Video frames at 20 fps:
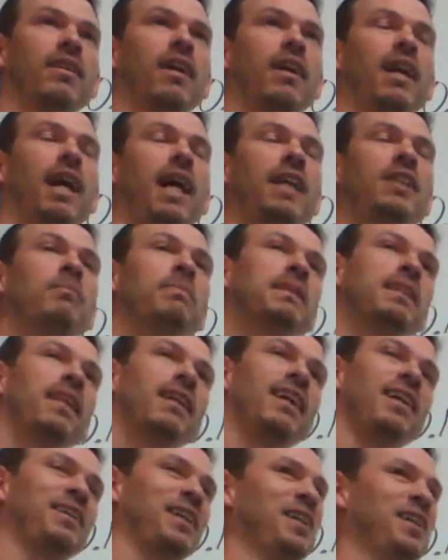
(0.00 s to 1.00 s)
That's up.
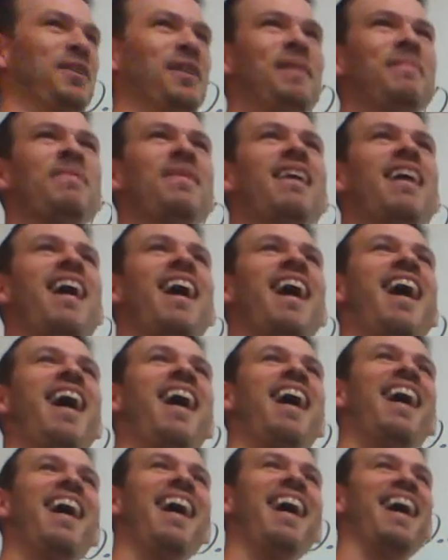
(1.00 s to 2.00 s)
Okay, do
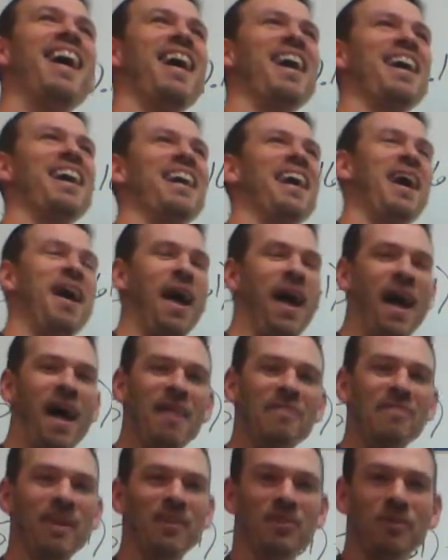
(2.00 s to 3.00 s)
it. Uh,
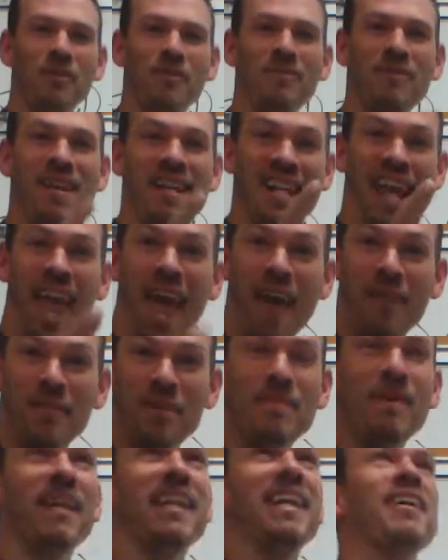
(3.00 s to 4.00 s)
not to offend
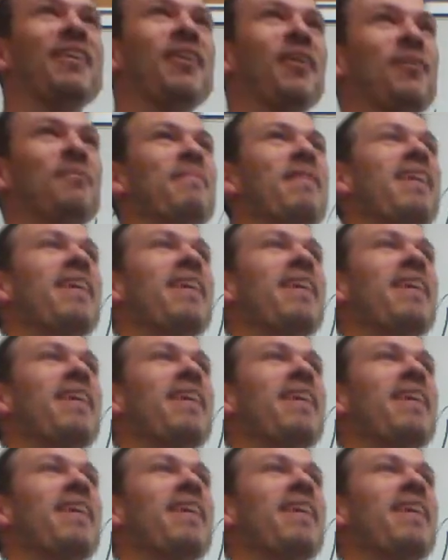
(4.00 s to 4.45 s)
everybody at home.